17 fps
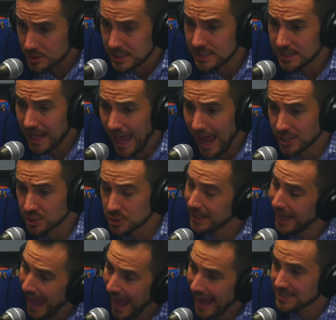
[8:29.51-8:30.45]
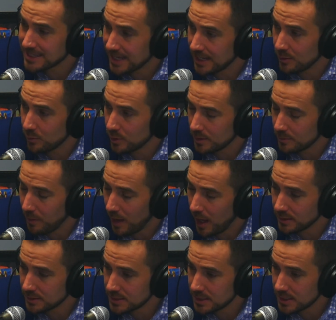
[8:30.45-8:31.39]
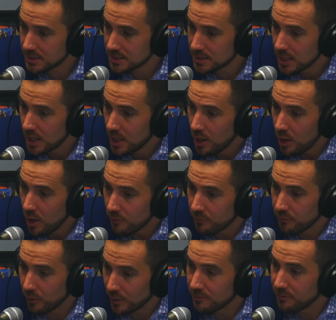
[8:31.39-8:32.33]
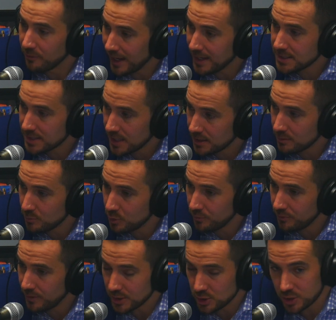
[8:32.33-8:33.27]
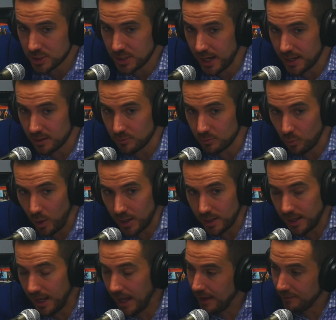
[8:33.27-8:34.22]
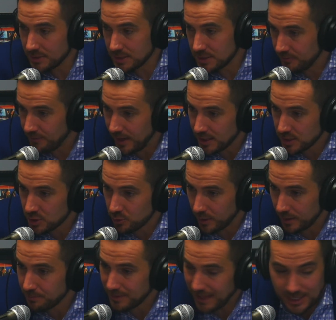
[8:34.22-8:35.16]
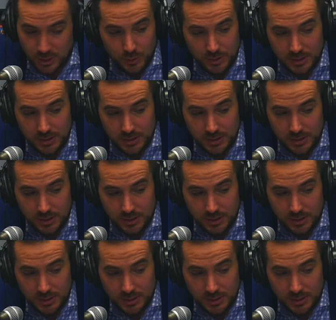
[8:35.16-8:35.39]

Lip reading: who didn't actually ask anyone in politics for advice on the movie and just kind of wanted to have this fake script.